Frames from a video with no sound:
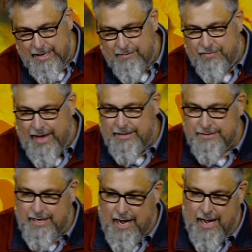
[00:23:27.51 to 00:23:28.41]
Give thanks
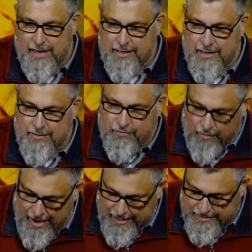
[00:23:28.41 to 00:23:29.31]
to God in the
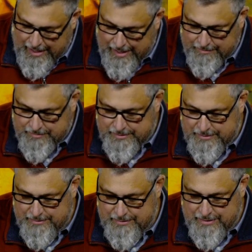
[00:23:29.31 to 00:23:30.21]
trying times
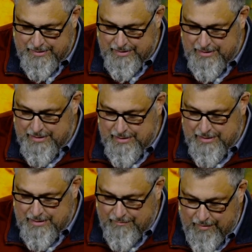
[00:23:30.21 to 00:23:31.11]

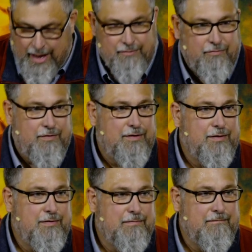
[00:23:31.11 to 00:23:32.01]
of life.
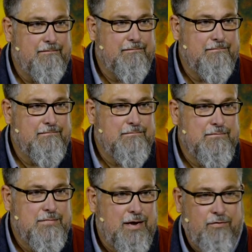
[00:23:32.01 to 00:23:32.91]

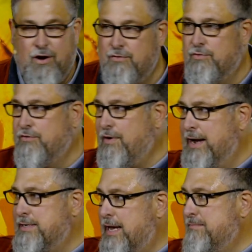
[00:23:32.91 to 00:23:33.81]
Ever gone through a
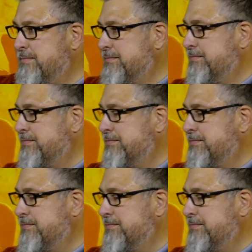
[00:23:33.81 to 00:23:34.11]
trying time?